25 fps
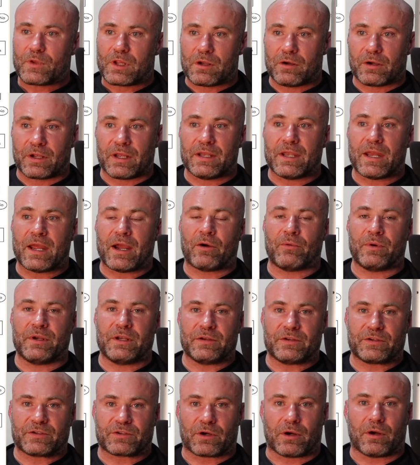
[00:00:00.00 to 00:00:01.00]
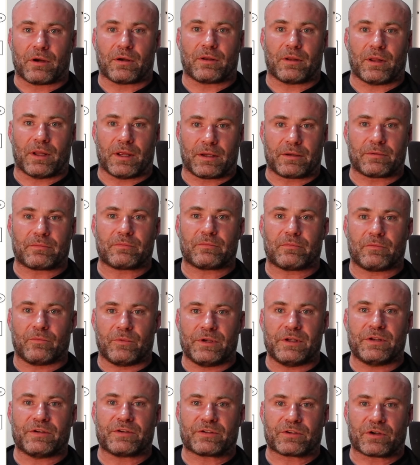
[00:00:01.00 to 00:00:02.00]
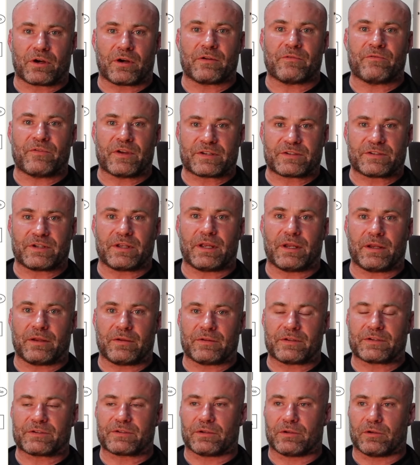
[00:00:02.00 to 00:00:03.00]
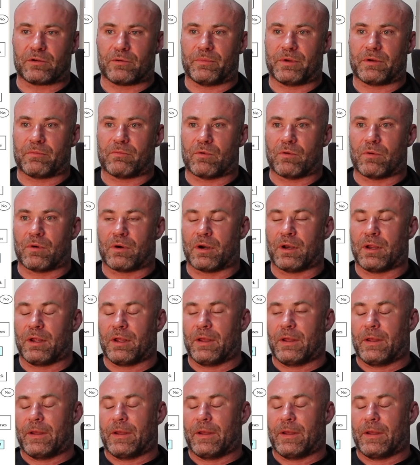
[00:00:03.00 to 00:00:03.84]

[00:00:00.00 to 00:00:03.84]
okay, now we need to start investigating this a little bit more.